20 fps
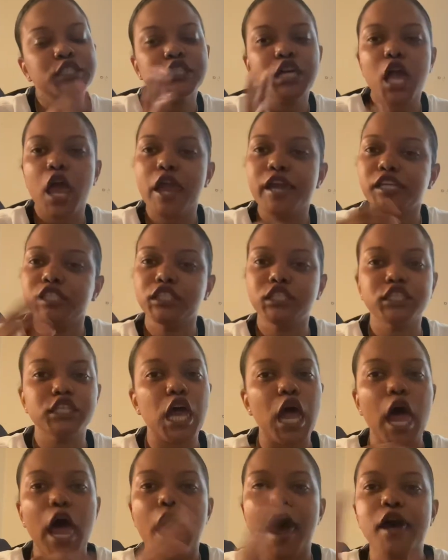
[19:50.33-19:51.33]

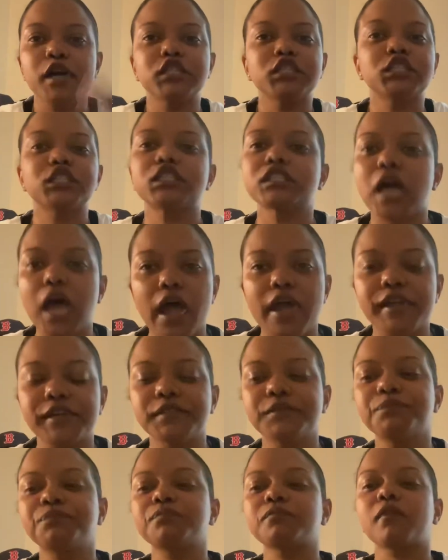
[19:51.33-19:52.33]
yeah, I'm
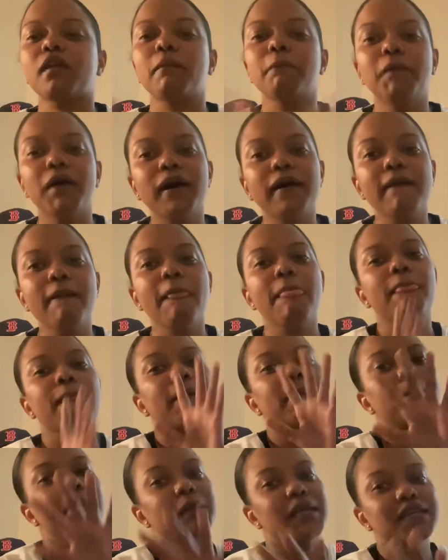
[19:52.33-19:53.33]
saying. But
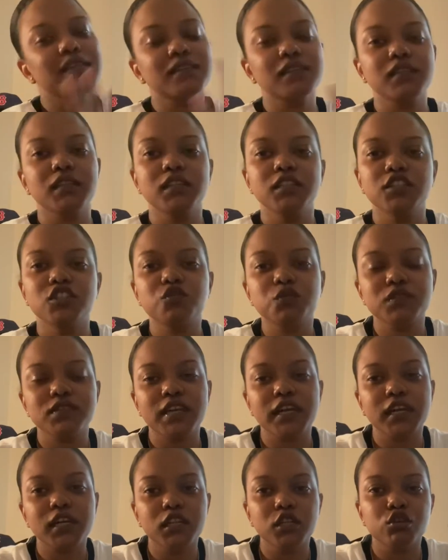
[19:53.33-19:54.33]
basically this was
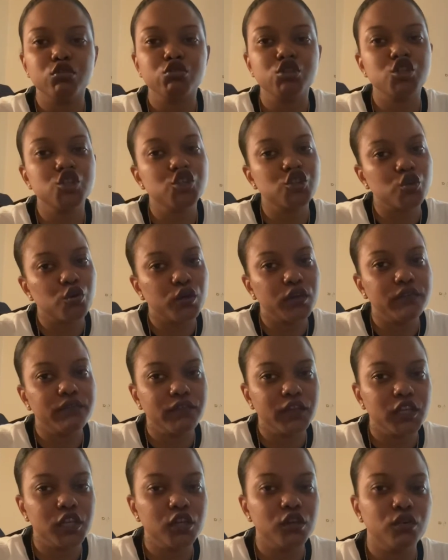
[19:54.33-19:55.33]
like a little short
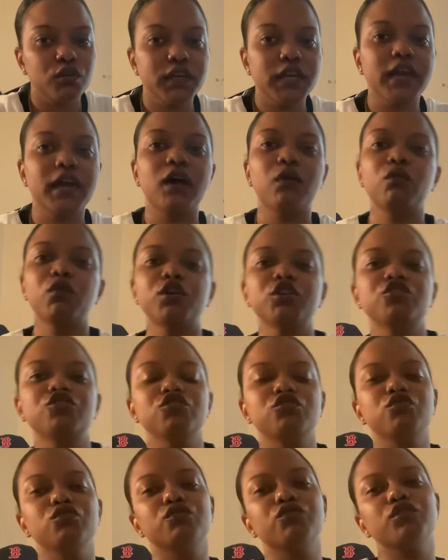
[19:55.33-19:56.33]
video that I wanted to
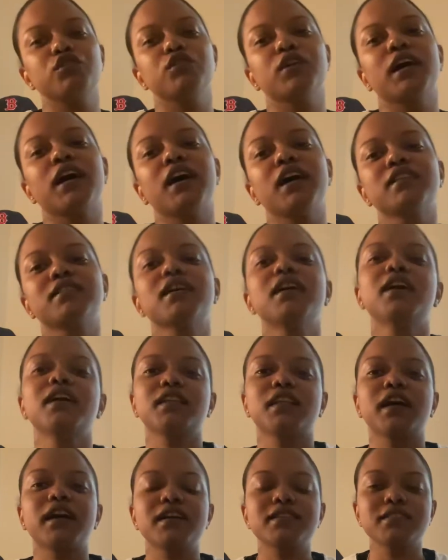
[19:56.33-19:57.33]
do for you guys.
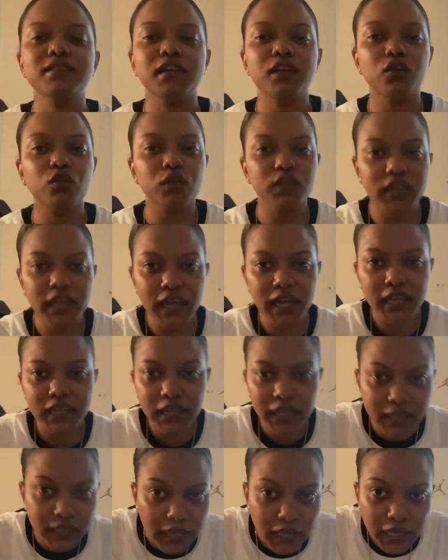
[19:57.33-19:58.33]
Like I said, I only had
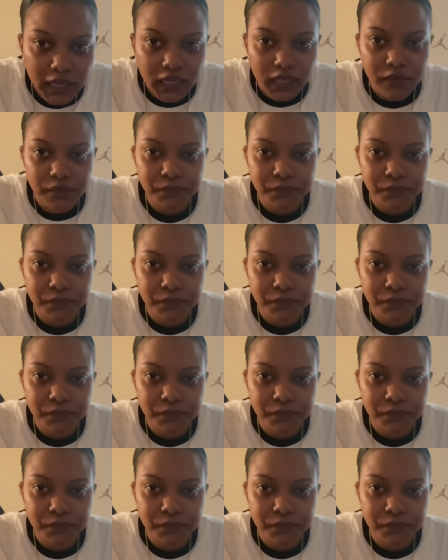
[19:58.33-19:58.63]
like eight